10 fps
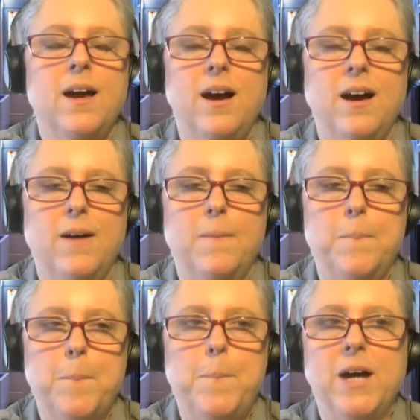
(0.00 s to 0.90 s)

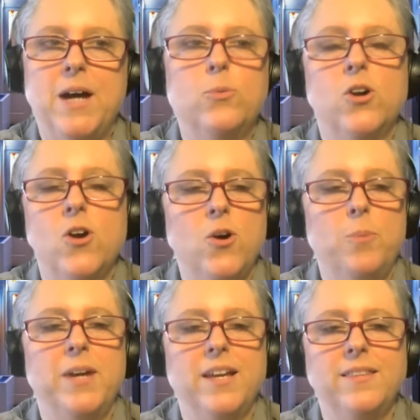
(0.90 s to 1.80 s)
um, but we're
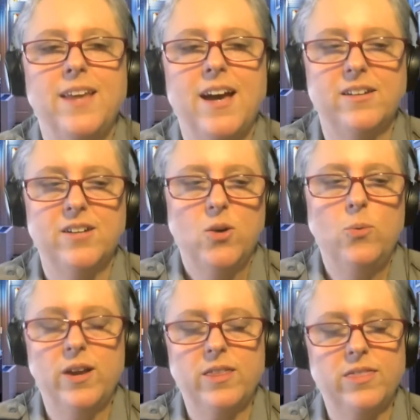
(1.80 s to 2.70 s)
hoping that
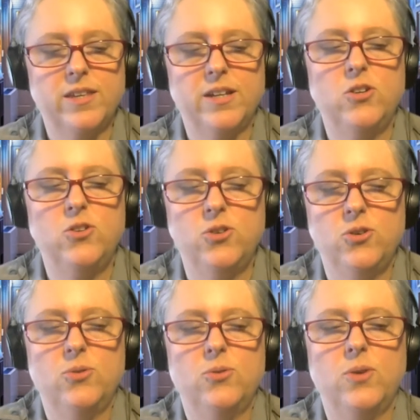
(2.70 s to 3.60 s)
with the
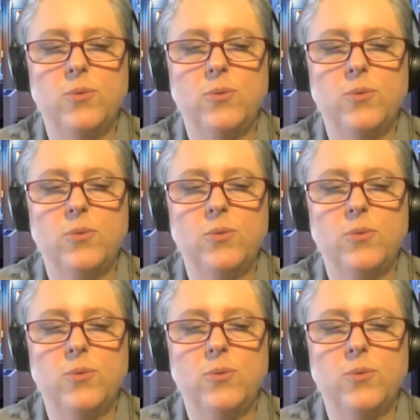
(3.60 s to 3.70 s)
new,